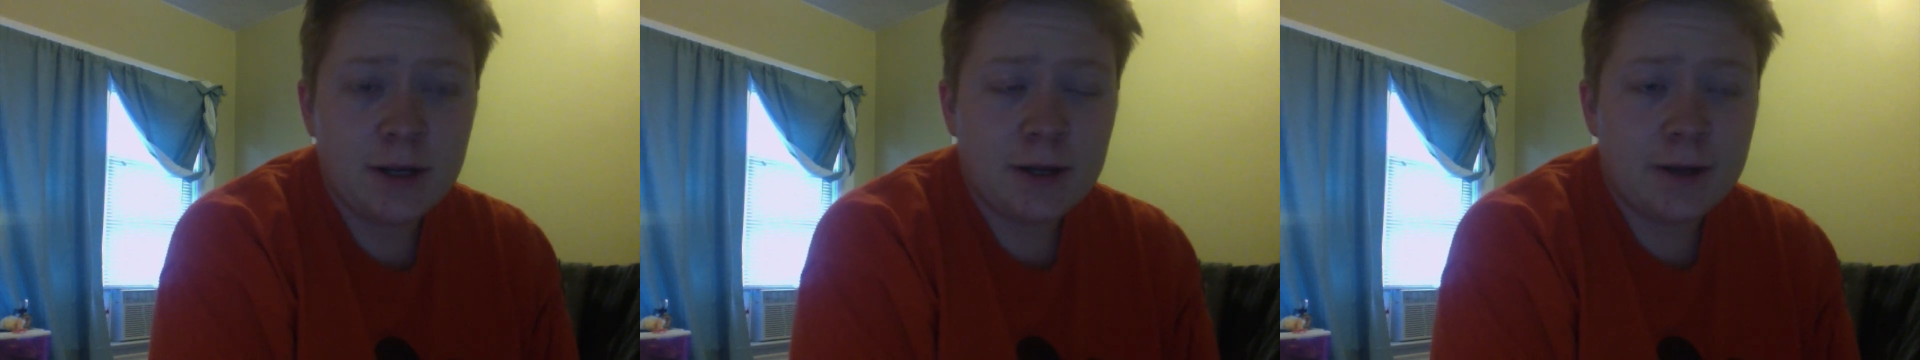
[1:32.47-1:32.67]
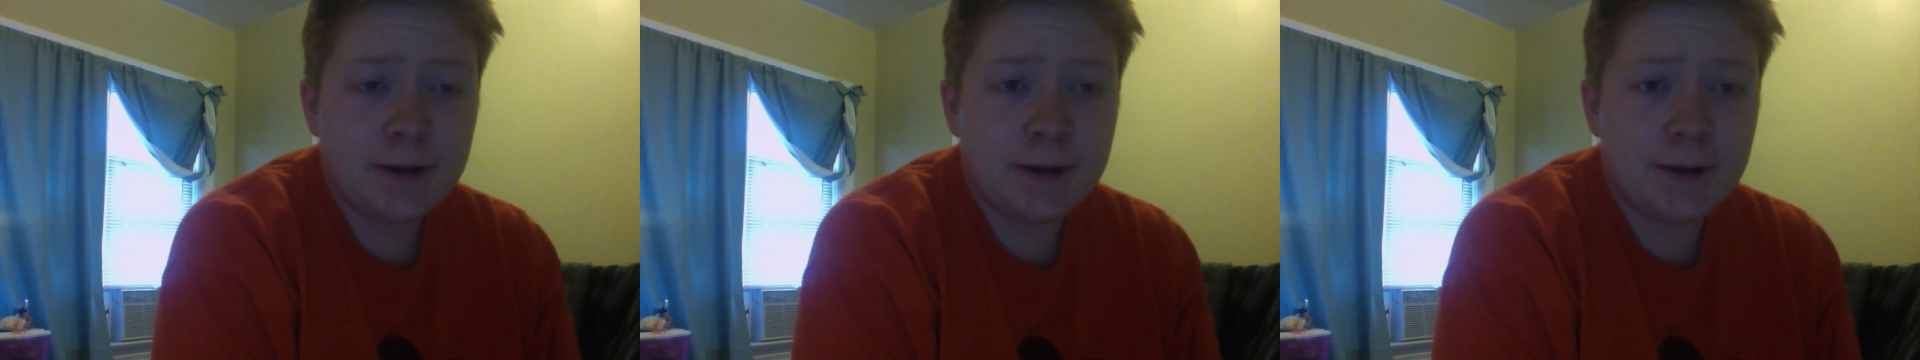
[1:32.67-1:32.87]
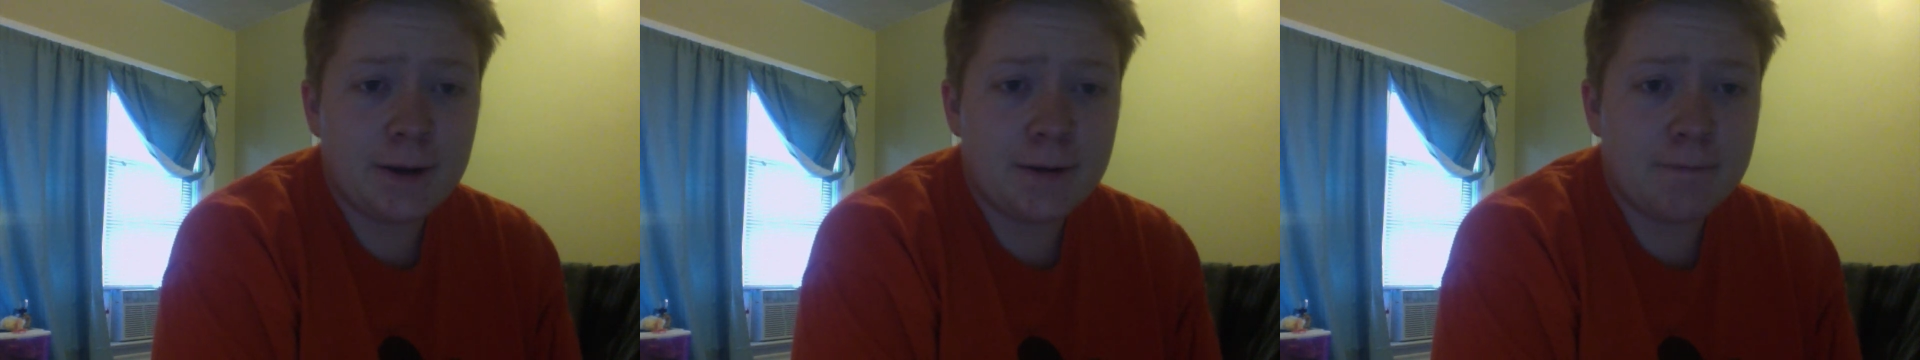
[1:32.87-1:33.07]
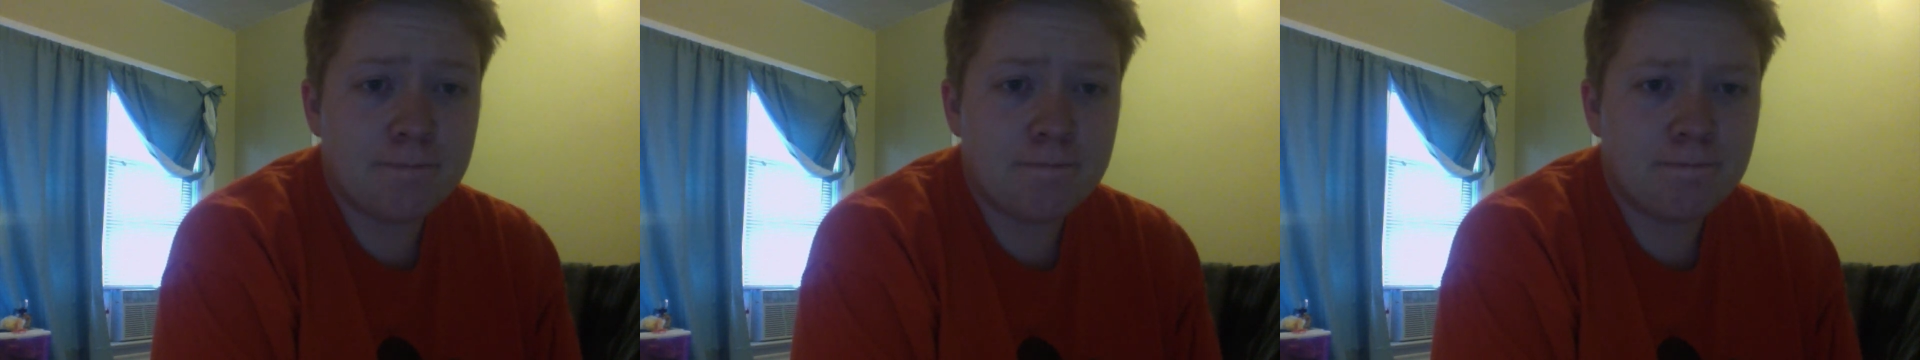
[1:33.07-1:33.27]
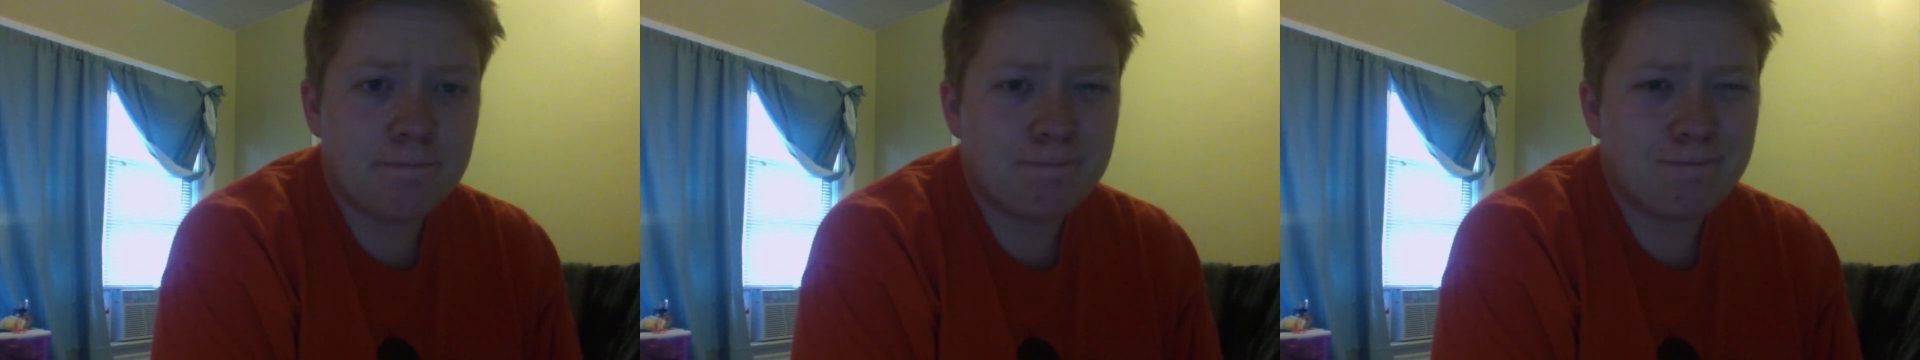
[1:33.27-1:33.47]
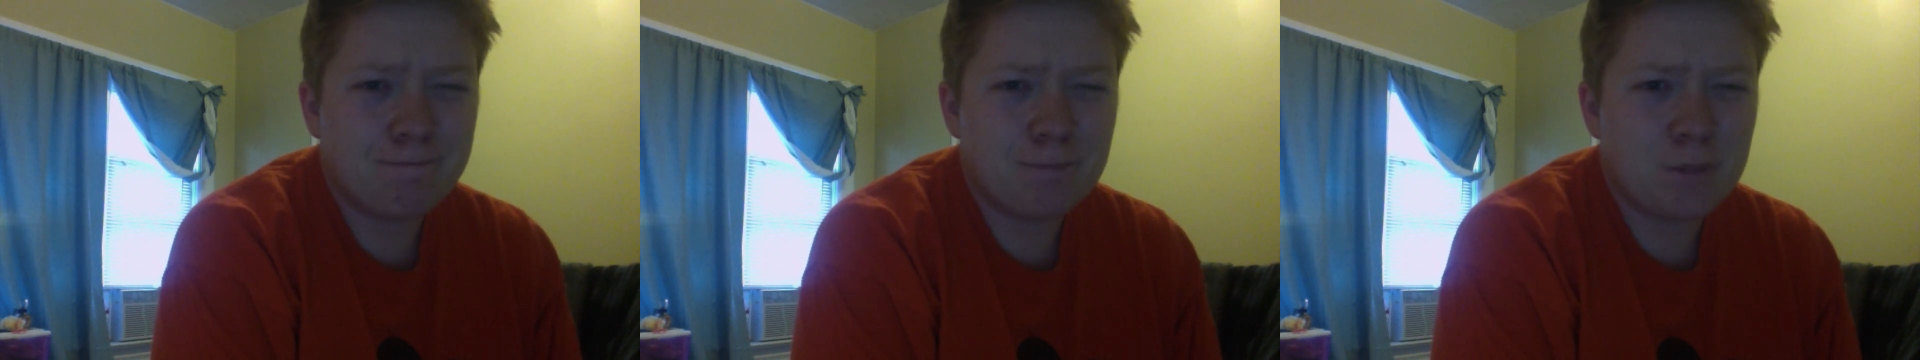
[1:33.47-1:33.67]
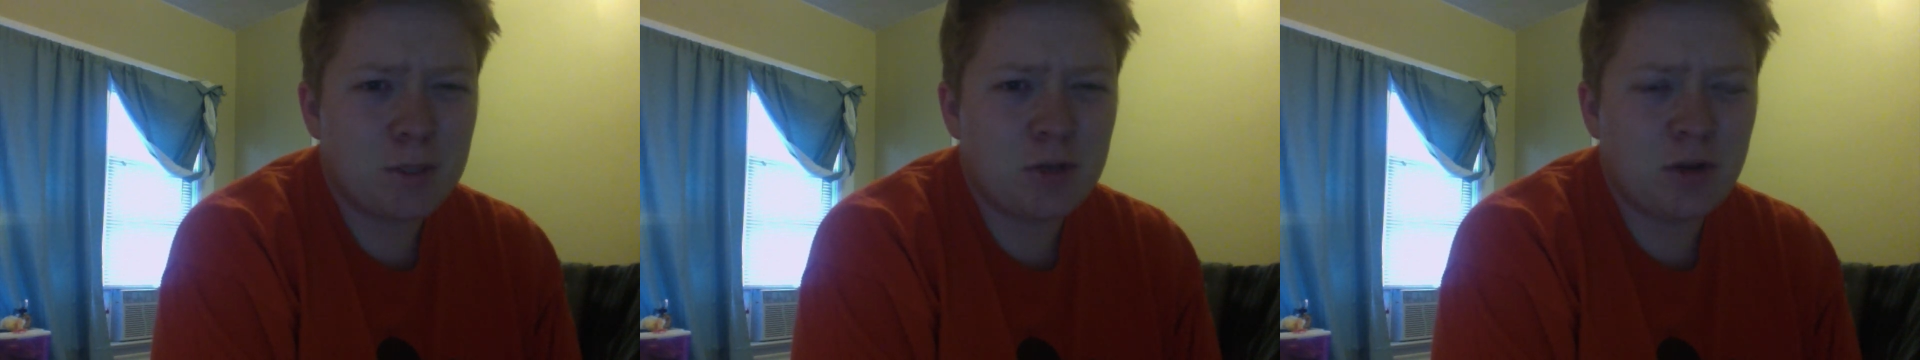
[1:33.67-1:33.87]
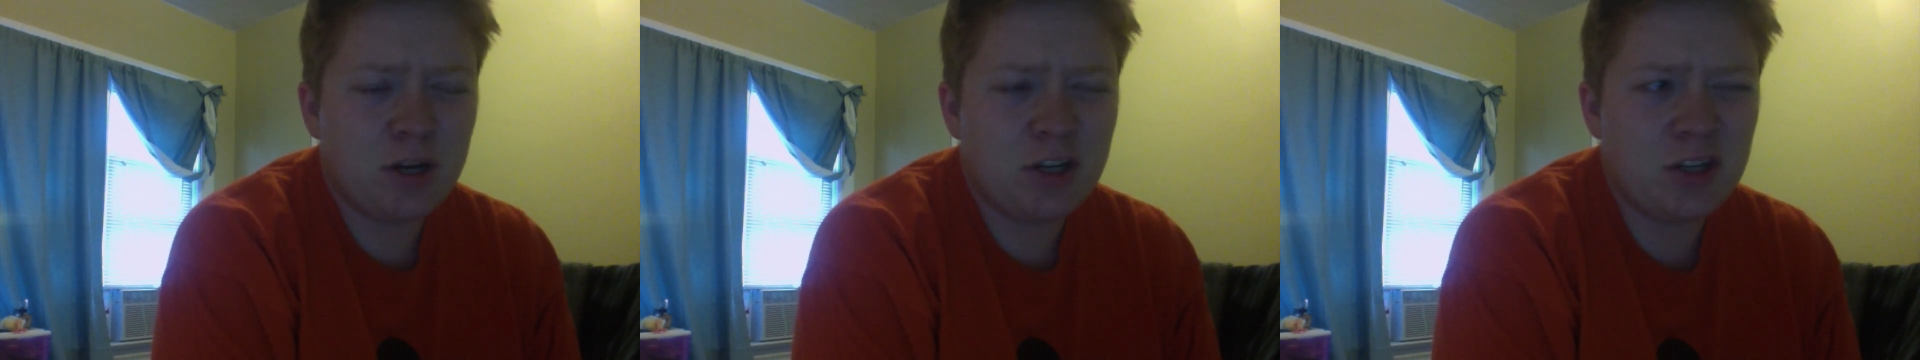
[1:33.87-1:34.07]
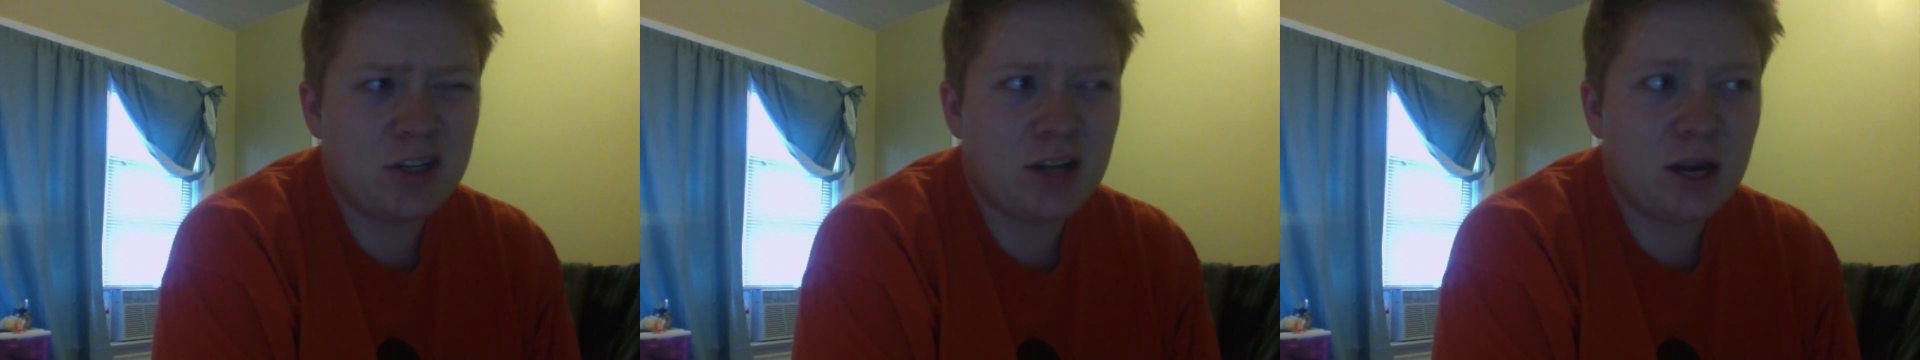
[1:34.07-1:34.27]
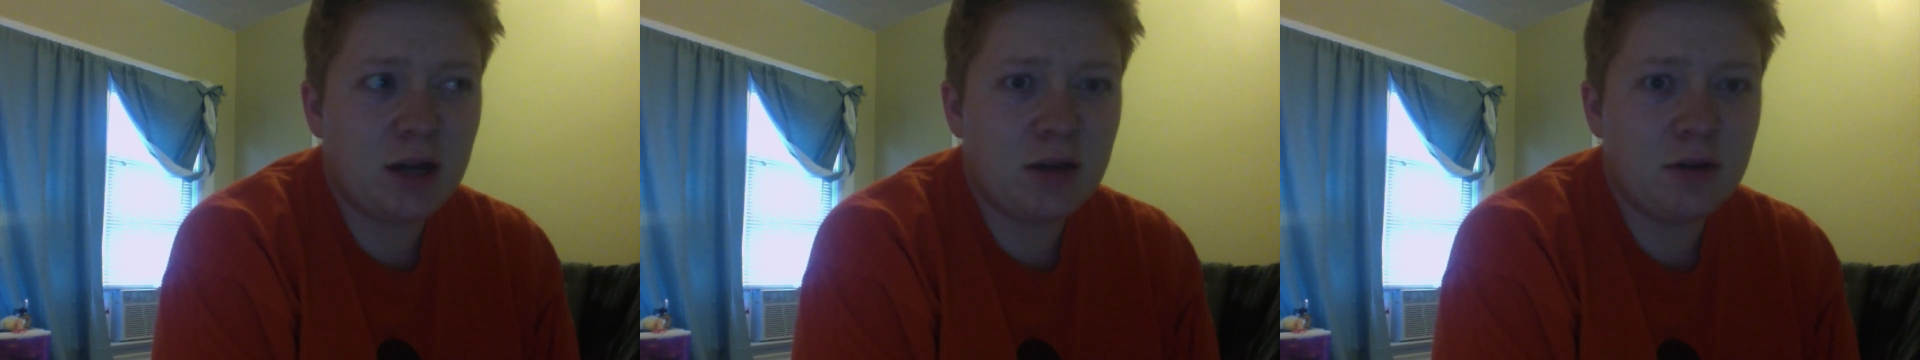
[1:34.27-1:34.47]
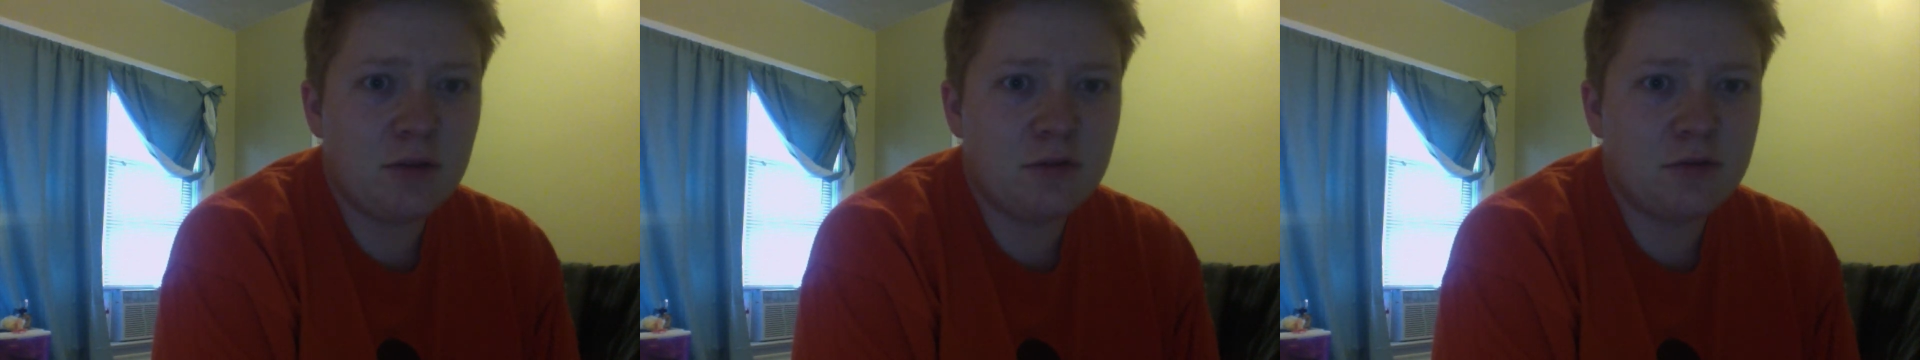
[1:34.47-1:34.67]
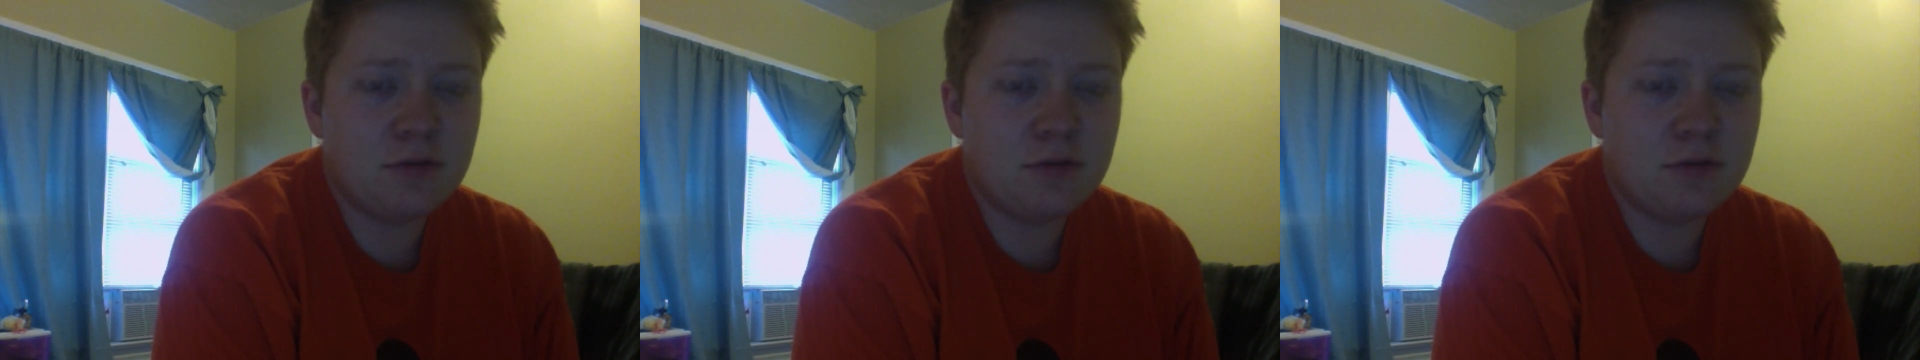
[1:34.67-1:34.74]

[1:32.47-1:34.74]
So I just I